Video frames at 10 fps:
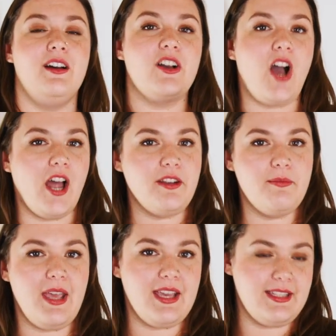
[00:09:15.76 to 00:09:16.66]
cotton
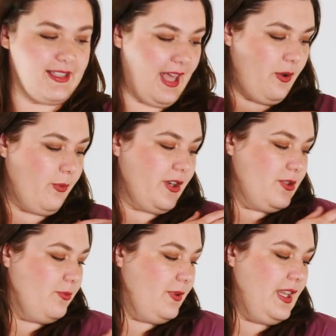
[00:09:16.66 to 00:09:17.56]
mix like works
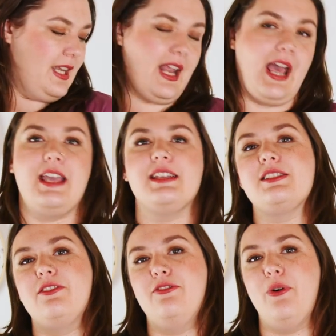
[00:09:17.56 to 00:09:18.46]
really nice
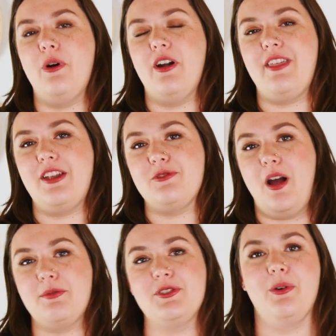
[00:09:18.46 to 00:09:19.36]
for that
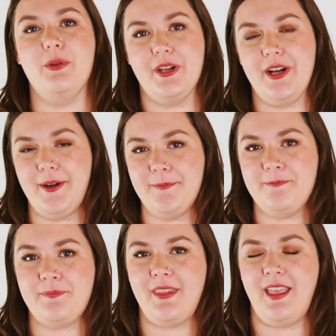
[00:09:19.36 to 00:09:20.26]
drop shoulder.
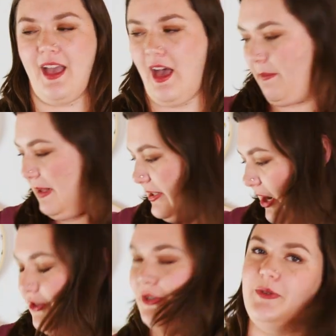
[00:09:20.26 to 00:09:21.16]
It's
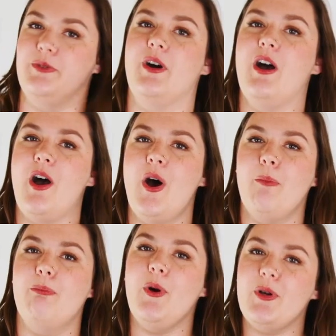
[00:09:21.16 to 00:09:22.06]
not too
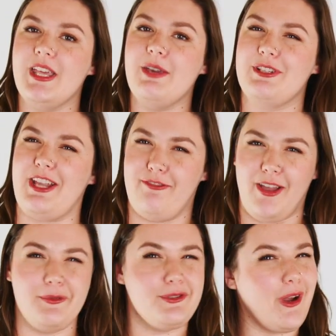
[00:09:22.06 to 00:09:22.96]
bulky, which I
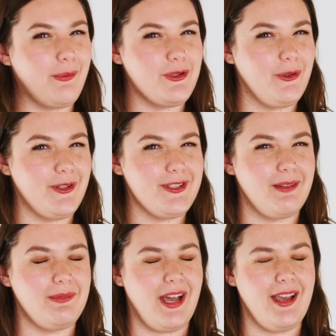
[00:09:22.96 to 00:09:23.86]
find with drop shoulders
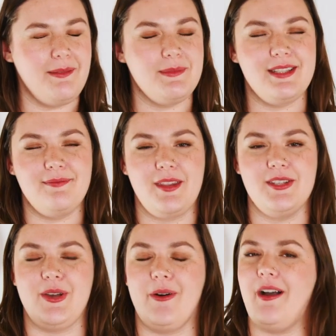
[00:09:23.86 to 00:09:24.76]
sometimes.
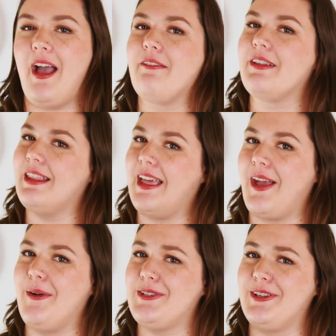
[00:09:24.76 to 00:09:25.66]
So I really like
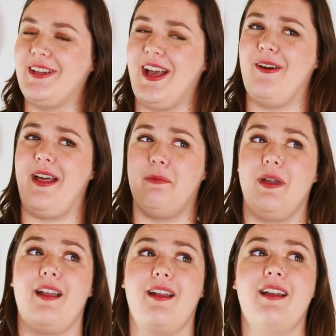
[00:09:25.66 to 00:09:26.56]
how it turned out. I
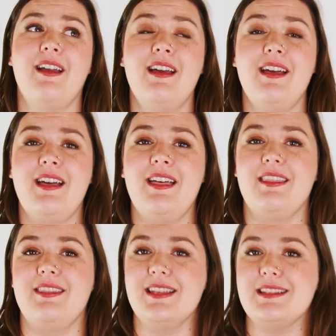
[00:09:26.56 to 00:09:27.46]
wear
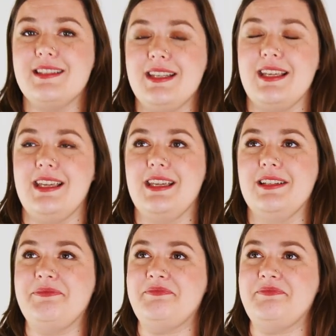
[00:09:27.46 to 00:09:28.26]
this tee